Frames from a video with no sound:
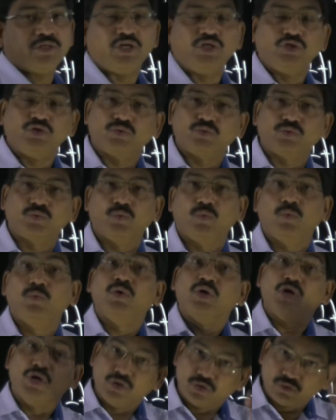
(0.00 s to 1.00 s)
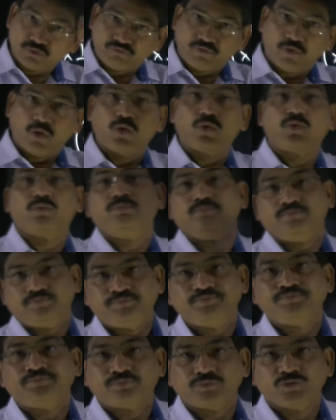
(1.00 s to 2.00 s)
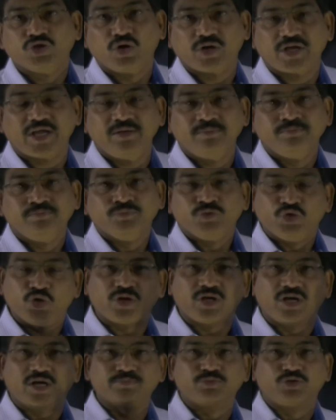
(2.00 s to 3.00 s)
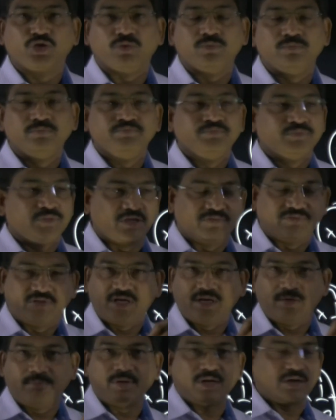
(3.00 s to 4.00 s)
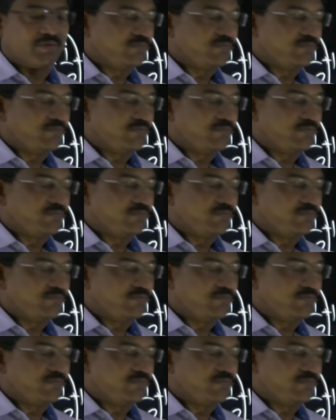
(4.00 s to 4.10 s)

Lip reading: into 2, into 4. Okay? You can observe. If the number,